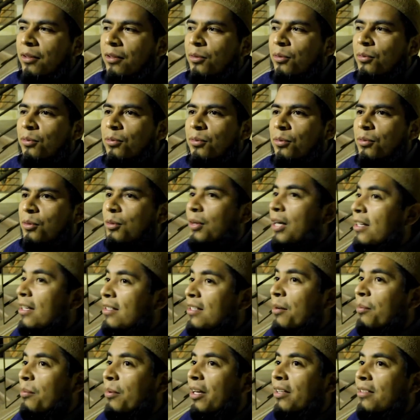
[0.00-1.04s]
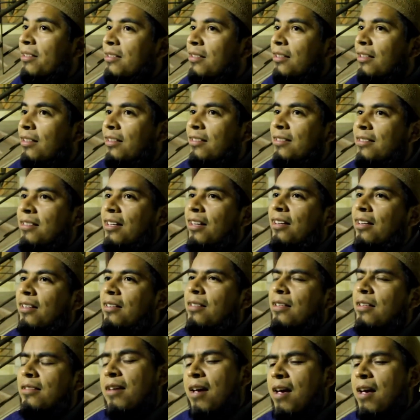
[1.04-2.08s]
do you guys have AC inside? I
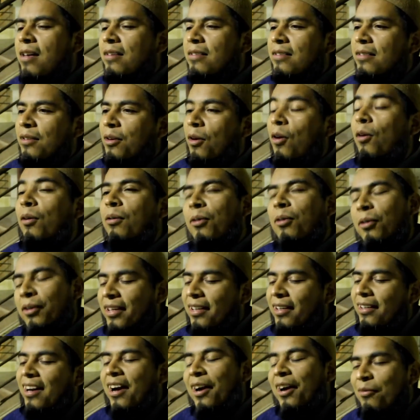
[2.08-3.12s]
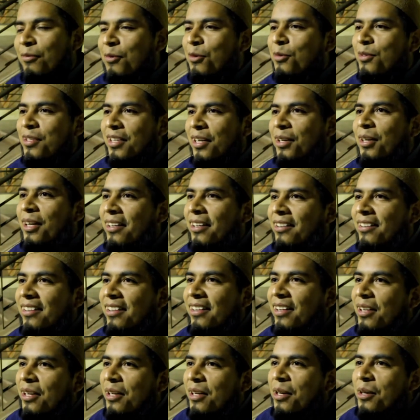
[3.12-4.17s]
said yes. Oh, okay, of course I like,
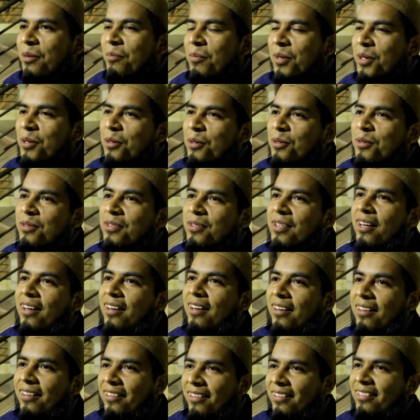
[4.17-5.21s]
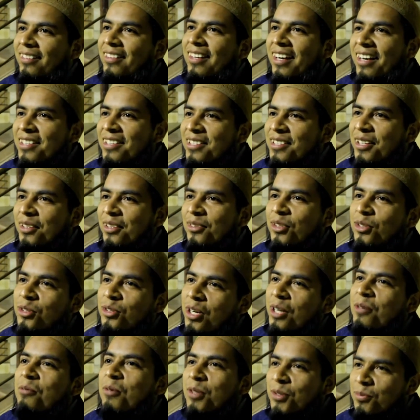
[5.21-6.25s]
because the AC on the
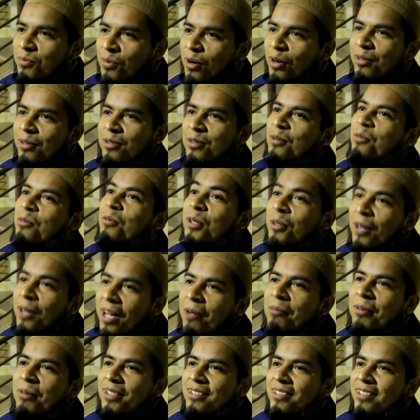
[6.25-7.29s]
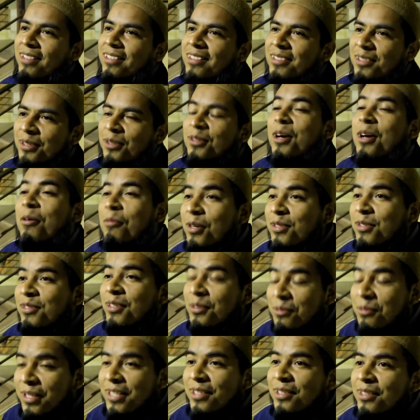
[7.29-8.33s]
truck was broke, so we don't have AC. So that was
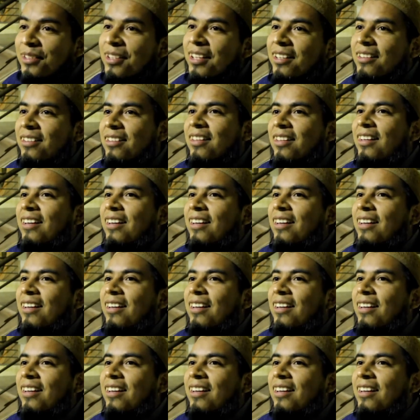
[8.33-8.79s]
the reason that